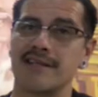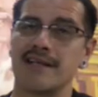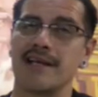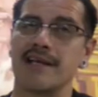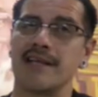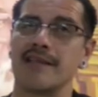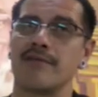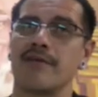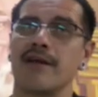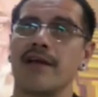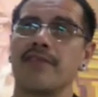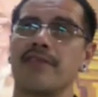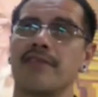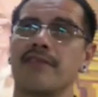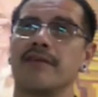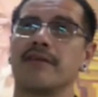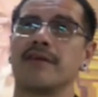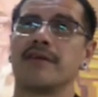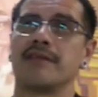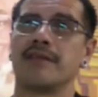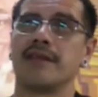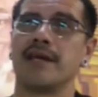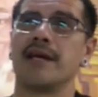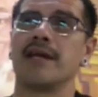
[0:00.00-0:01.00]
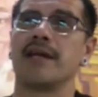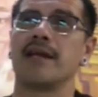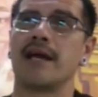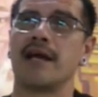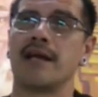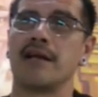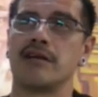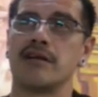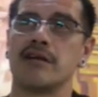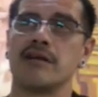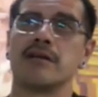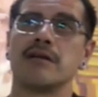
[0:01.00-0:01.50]
And right there and then
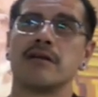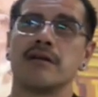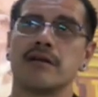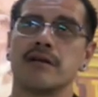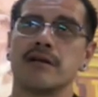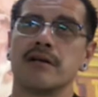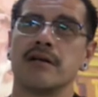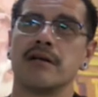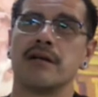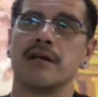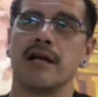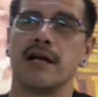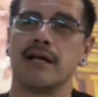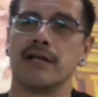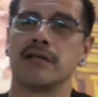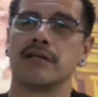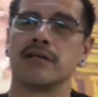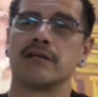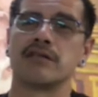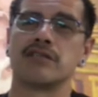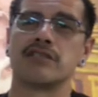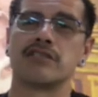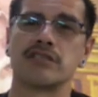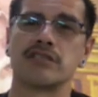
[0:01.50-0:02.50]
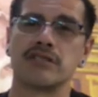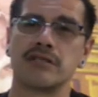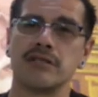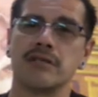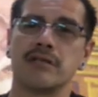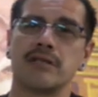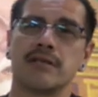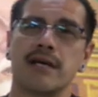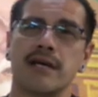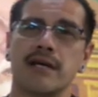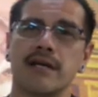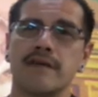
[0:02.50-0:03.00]
I learned and
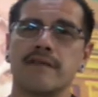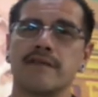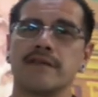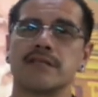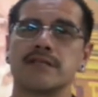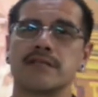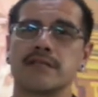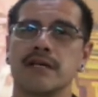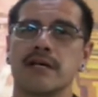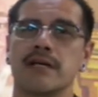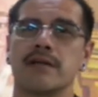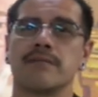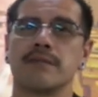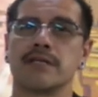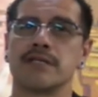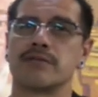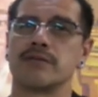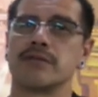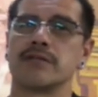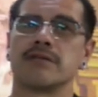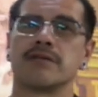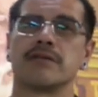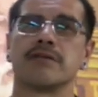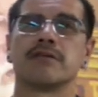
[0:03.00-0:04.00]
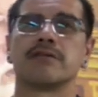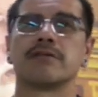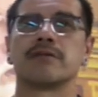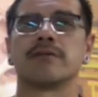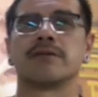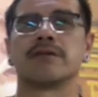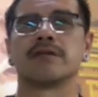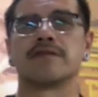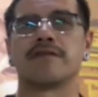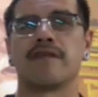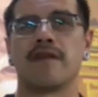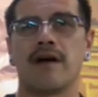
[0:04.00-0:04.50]
understood that every son must return to
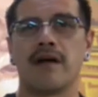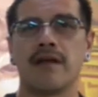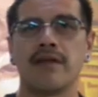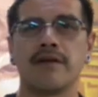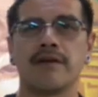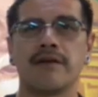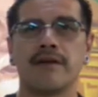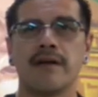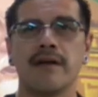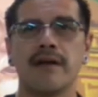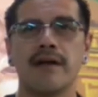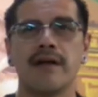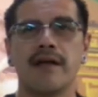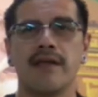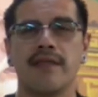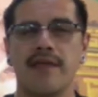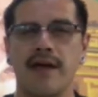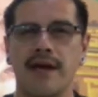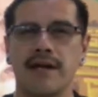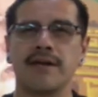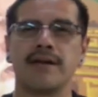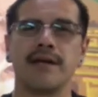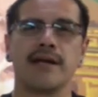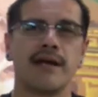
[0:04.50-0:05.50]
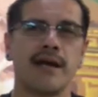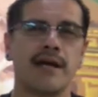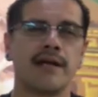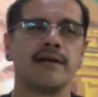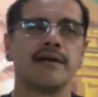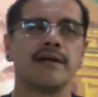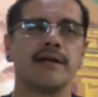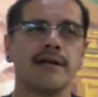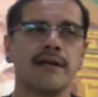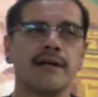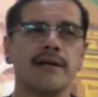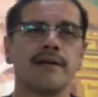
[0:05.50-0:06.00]
his father. That day I
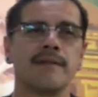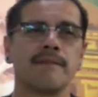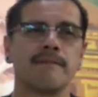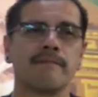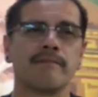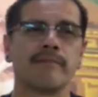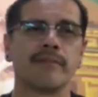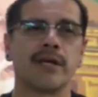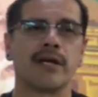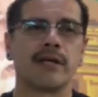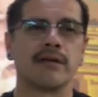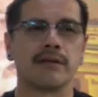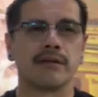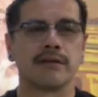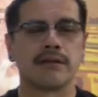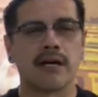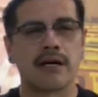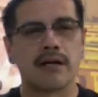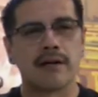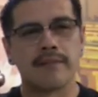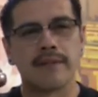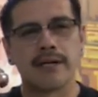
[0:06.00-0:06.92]
did, and the thought of